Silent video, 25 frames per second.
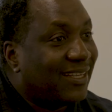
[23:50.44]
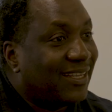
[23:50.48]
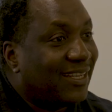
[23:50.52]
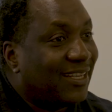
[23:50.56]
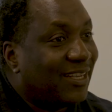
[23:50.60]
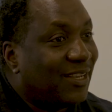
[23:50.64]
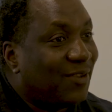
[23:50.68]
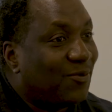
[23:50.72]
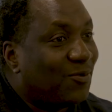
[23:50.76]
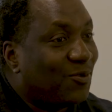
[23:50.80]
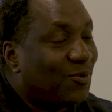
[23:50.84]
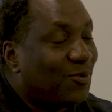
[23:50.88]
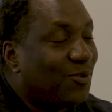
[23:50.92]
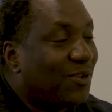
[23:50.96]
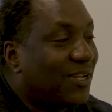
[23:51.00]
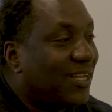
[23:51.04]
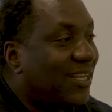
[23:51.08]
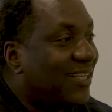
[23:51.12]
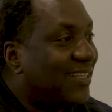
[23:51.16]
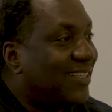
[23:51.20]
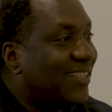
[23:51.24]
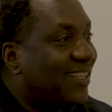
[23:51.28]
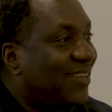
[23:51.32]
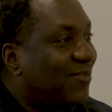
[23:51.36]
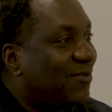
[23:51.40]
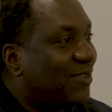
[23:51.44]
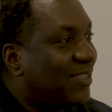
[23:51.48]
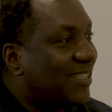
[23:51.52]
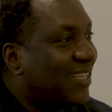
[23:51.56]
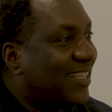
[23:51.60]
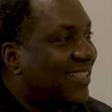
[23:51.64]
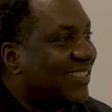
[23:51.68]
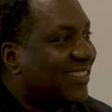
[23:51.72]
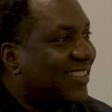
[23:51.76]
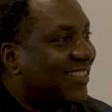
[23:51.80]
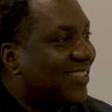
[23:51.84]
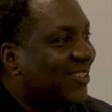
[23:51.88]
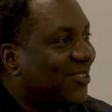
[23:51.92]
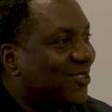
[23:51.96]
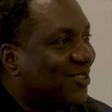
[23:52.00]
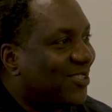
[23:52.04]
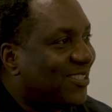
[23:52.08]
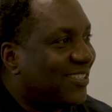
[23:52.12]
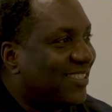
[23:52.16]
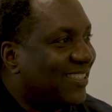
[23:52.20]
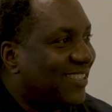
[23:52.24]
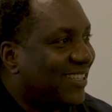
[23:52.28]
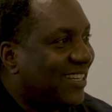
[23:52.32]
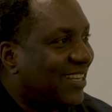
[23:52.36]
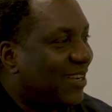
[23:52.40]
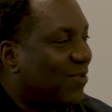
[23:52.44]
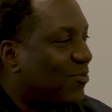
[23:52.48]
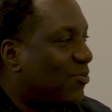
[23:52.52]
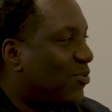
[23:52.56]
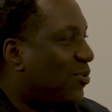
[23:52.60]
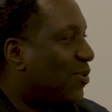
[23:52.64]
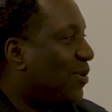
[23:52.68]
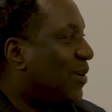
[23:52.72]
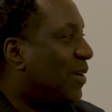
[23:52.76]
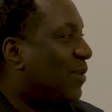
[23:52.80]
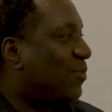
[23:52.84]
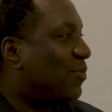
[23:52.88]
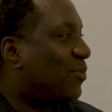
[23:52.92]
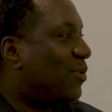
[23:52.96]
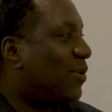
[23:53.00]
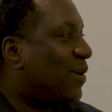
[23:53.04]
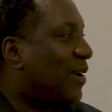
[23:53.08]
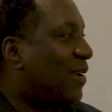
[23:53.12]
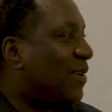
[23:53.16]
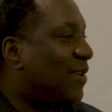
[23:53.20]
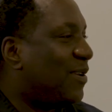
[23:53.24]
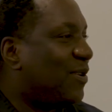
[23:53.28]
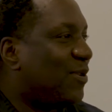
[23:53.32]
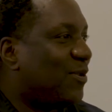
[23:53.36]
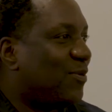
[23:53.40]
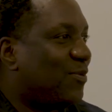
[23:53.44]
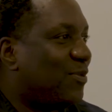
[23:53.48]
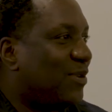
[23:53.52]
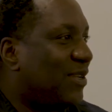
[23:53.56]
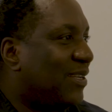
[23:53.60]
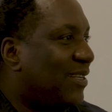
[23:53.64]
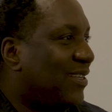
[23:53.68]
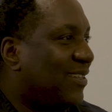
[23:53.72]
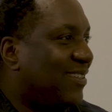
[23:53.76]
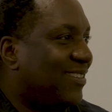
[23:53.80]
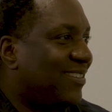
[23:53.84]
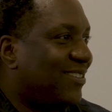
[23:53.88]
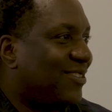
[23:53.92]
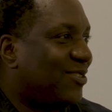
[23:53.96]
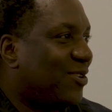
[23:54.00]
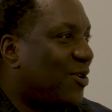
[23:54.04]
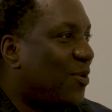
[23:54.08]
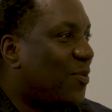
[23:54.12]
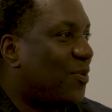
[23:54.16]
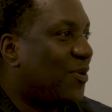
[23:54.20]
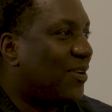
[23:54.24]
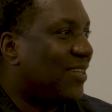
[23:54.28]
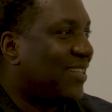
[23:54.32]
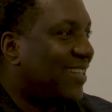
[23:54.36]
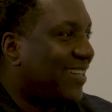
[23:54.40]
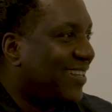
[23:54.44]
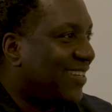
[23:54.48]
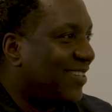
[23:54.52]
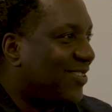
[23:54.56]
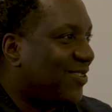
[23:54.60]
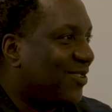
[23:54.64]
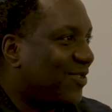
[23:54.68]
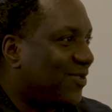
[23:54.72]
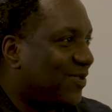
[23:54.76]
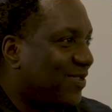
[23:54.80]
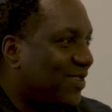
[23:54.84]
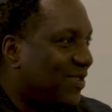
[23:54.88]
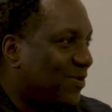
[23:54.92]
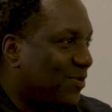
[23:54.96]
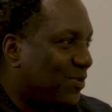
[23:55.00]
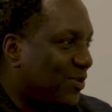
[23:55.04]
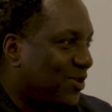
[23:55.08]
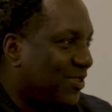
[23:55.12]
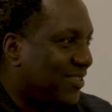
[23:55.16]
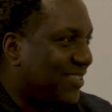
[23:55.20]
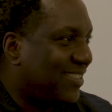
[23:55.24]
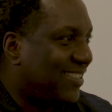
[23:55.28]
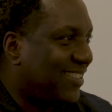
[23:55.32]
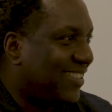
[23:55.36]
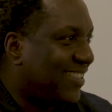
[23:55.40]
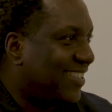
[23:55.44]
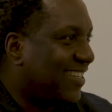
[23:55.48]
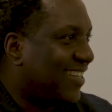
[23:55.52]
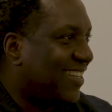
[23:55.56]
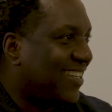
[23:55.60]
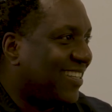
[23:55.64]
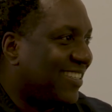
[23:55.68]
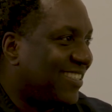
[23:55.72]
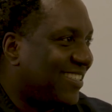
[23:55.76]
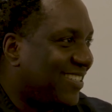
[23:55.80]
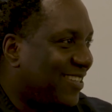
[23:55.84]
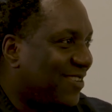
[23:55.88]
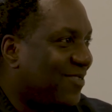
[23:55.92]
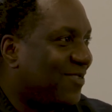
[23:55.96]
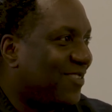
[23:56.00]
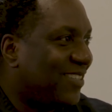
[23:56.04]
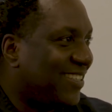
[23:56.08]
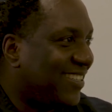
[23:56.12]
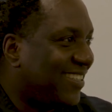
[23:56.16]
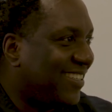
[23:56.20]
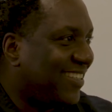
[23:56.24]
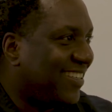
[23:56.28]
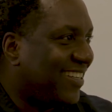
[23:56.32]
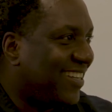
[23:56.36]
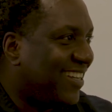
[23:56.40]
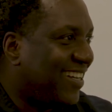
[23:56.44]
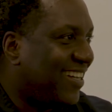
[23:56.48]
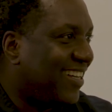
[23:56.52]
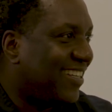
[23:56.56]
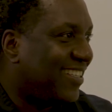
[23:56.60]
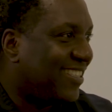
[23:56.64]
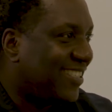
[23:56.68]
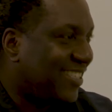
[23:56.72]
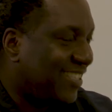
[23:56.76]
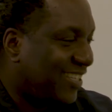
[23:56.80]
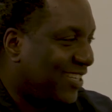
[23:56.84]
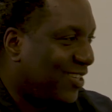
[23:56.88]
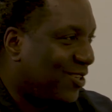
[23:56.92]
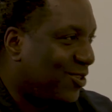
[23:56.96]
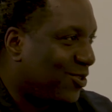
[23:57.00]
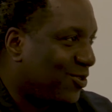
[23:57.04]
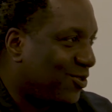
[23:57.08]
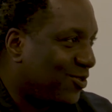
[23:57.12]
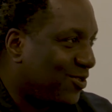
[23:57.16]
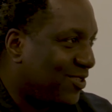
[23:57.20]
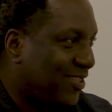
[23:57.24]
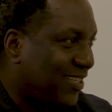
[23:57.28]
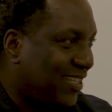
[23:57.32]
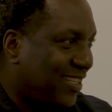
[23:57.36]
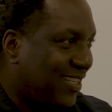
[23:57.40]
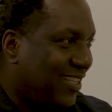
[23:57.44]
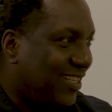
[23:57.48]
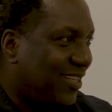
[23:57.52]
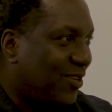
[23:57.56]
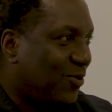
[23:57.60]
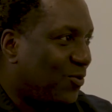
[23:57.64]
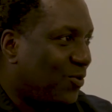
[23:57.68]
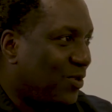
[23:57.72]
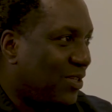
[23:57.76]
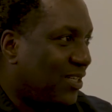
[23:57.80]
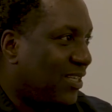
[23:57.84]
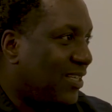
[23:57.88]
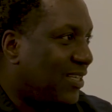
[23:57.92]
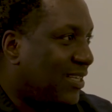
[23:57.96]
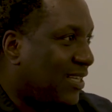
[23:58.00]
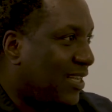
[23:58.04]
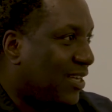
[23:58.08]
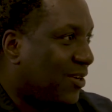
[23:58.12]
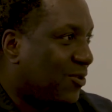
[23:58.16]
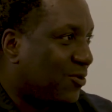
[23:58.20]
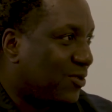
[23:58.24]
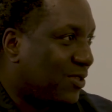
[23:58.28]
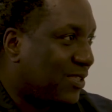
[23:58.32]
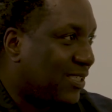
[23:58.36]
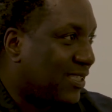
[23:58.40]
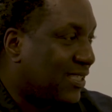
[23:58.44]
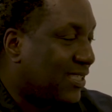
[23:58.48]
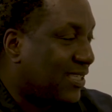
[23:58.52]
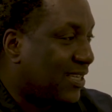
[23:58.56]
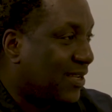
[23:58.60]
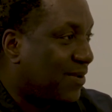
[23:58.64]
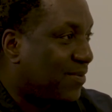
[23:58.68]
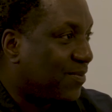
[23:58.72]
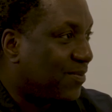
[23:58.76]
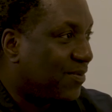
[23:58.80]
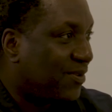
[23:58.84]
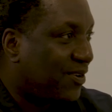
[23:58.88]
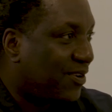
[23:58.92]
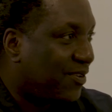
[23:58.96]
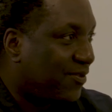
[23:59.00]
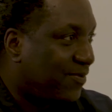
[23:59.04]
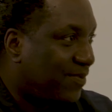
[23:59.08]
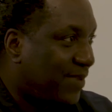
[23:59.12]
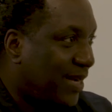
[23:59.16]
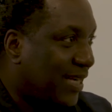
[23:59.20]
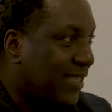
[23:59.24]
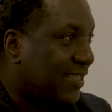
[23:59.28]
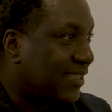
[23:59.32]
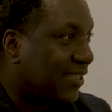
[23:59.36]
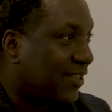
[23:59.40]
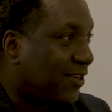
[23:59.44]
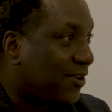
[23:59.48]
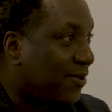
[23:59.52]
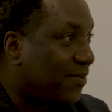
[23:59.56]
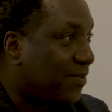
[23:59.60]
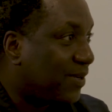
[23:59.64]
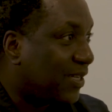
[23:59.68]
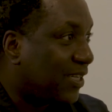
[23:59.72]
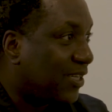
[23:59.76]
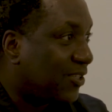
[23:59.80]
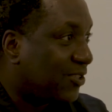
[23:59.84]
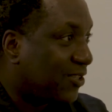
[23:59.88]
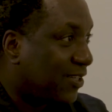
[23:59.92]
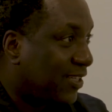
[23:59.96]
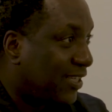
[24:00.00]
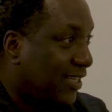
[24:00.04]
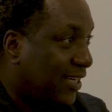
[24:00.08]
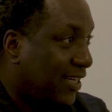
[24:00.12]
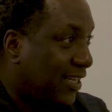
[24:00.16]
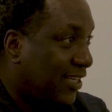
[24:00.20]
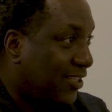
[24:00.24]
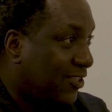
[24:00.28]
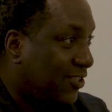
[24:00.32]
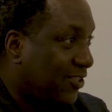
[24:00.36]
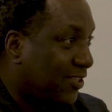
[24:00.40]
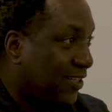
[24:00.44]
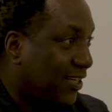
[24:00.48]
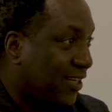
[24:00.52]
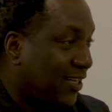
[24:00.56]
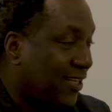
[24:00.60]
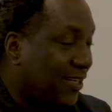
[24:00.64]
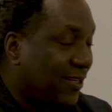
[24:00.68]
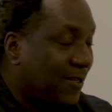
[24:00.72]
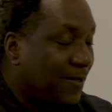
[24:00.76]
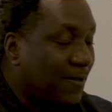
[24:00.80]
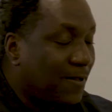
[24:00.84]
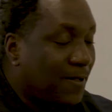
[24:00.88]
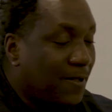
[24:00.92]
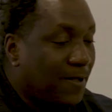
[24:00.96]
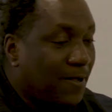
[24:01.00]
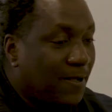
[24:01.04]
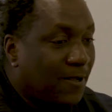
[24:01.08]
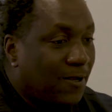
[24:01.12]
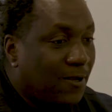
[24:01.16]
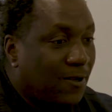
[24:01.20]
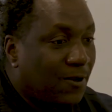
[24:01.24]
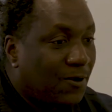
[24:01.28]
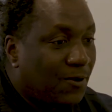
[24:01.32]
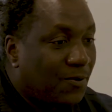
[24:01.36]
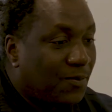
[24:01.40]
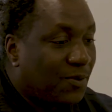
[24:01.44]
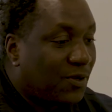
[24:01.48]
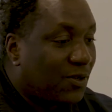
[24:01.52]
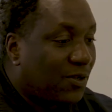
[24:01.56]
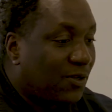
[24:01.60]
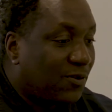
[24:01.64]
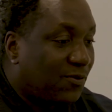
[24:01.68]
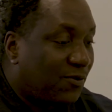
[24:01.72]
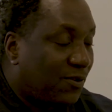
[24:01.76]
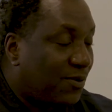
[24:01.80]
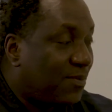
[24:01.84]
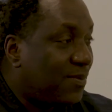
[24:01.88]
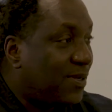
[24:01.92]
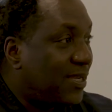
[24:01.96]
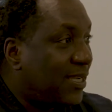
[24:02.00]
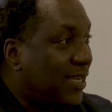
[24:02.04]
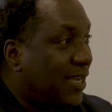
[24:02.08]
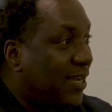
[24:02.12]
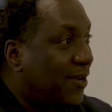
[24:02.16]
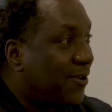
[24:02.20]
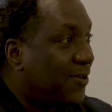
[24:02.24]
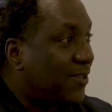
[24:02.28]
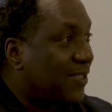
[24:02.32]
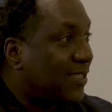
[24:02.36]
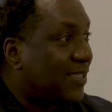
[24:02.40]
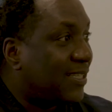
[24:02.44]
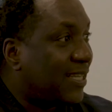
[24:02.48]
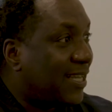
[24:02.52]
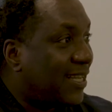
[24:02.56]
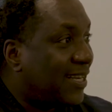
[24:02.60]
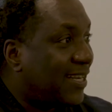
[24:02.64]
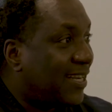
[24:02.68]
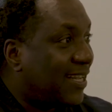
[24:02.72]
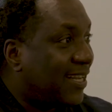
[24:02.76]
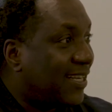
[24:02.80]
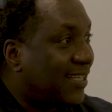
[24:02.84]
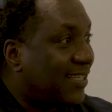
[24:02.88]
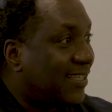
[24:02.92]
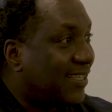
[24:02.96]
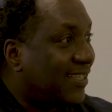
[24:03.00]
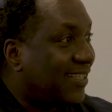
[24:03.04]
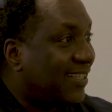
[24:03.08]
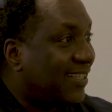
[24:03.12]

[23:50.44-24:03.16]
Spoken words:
if you look at the advertising industry, I'm mm-hmm. probably be top on the list of the most digital savvy CEOs within the ecosystem of marketing communication in Nigeria. You know, because for me, I understand that